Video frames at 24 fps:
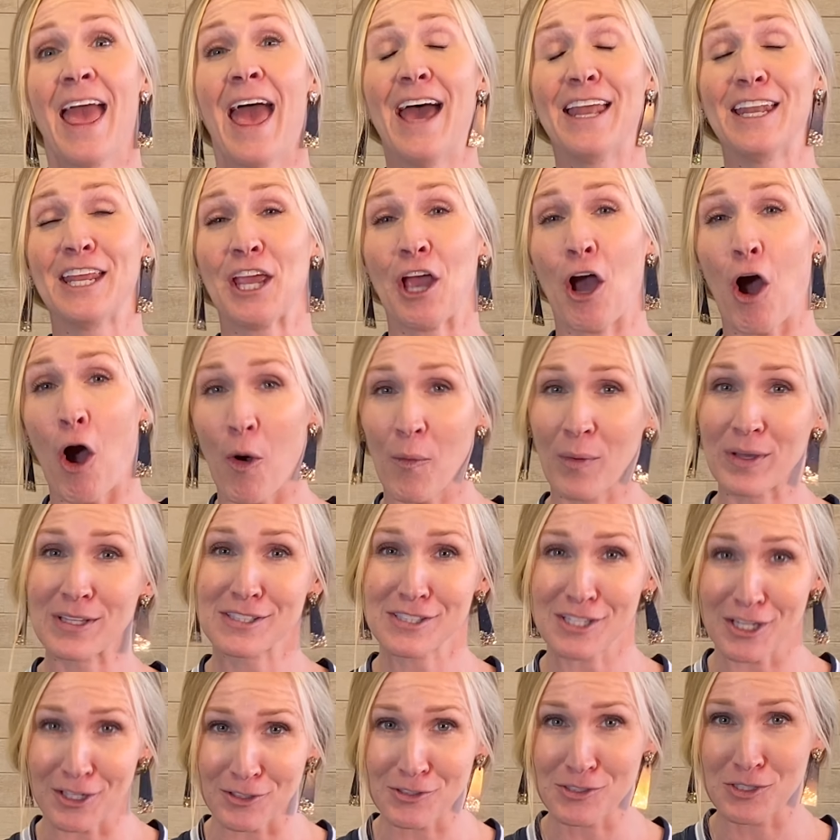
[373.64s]
and he always
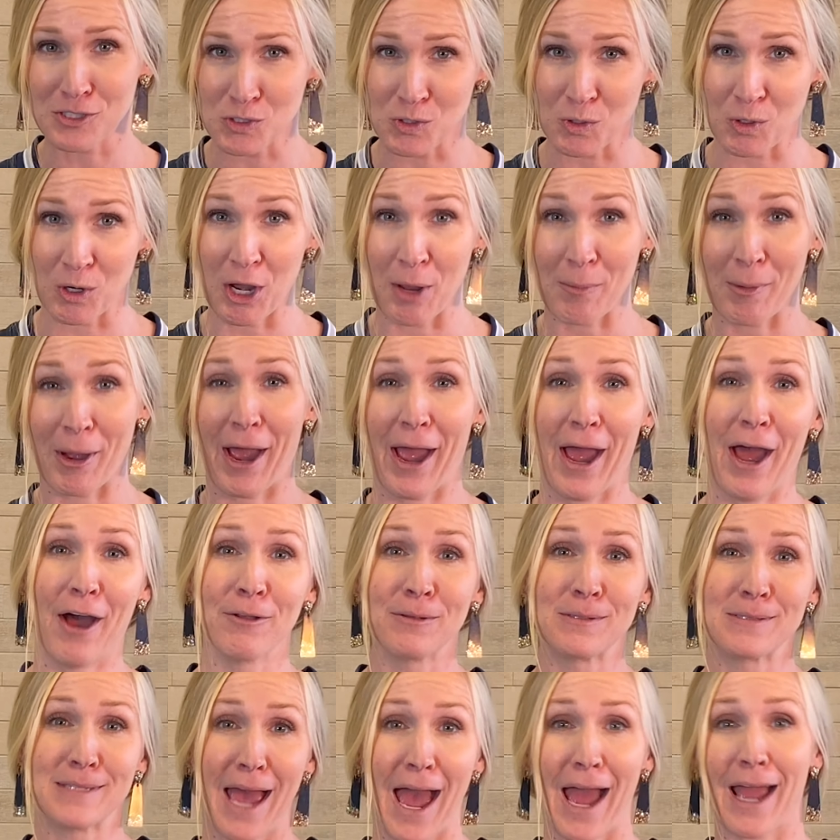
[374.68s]
tells a story about how
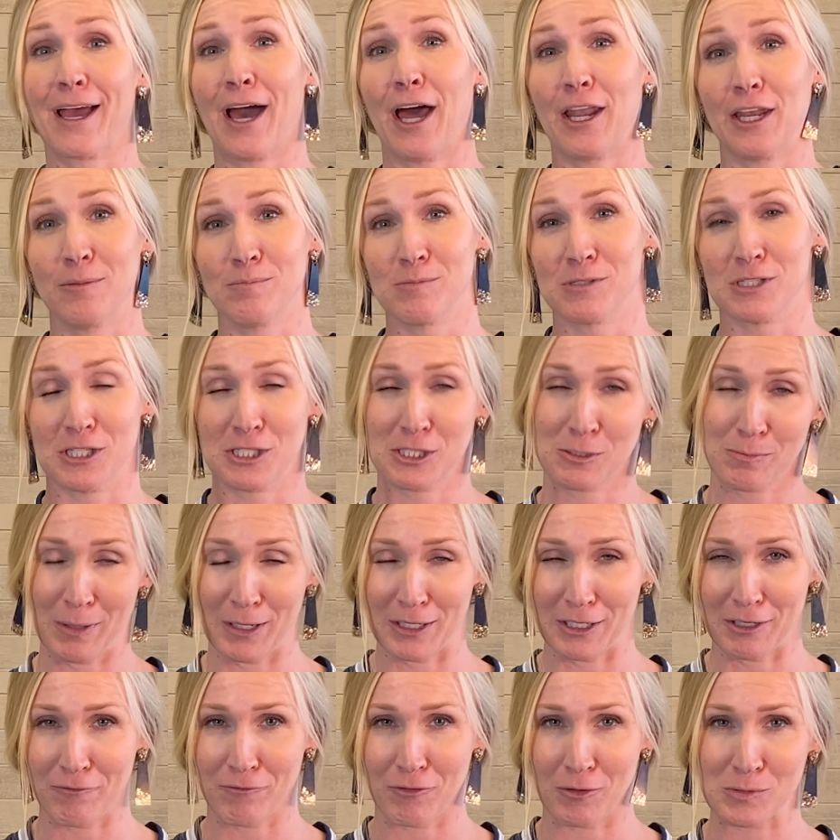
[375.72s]
Dak got him
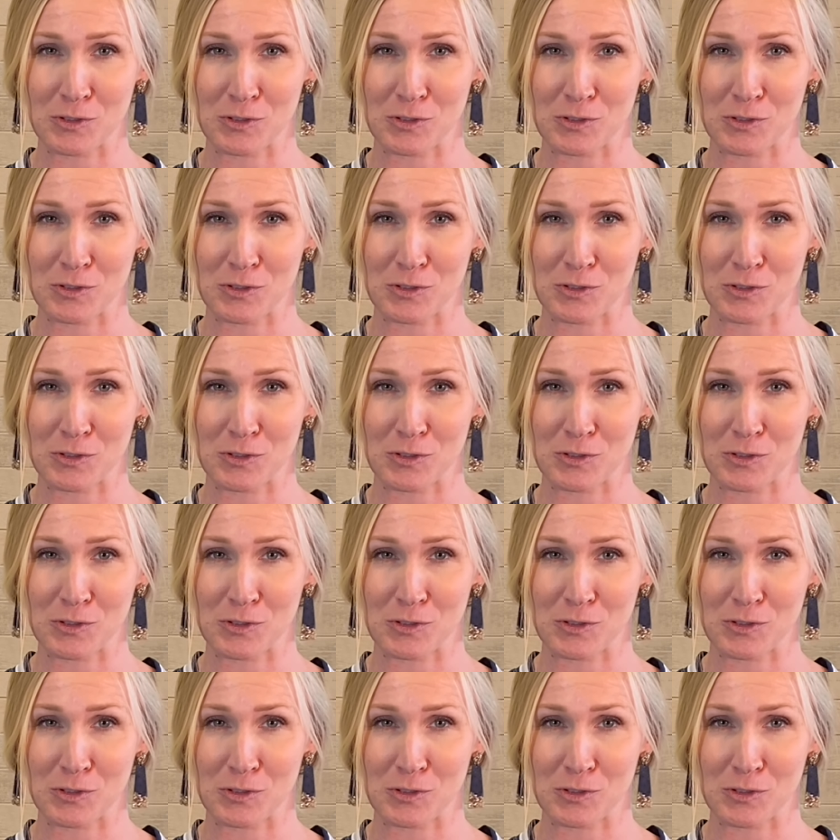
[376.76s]
suspended from